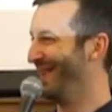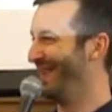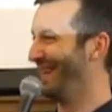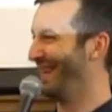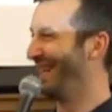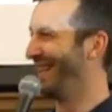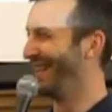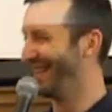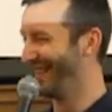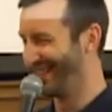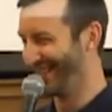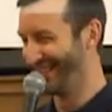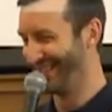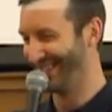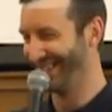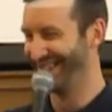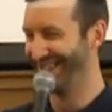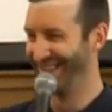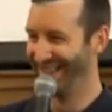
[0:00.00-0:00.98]

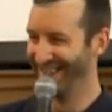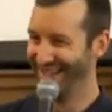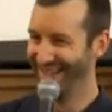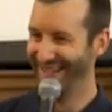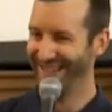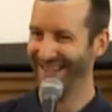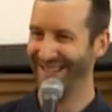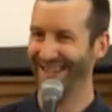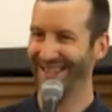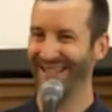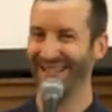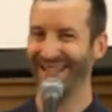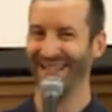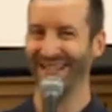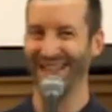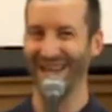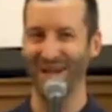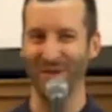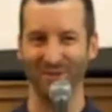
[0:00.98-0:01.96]

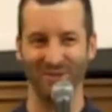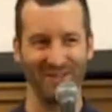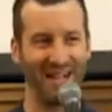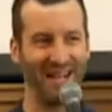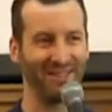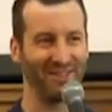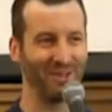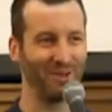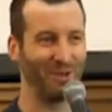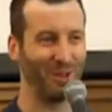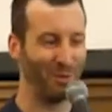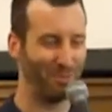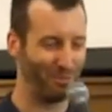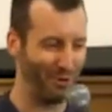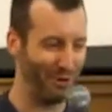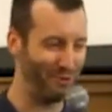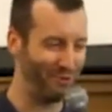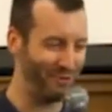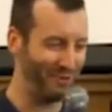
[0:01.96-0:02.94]
That was not the low
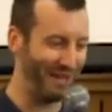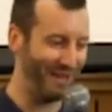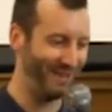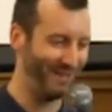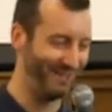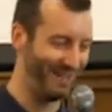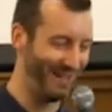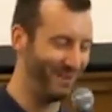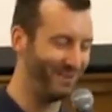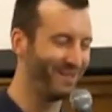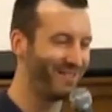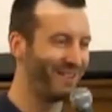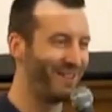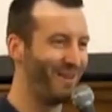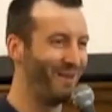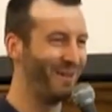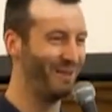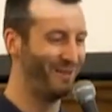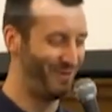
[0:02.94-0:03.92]
profile I was
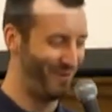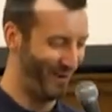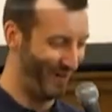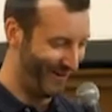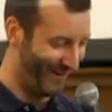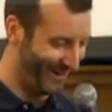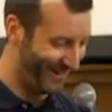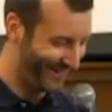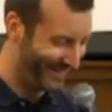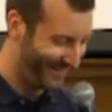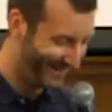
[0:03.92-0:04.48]
going for.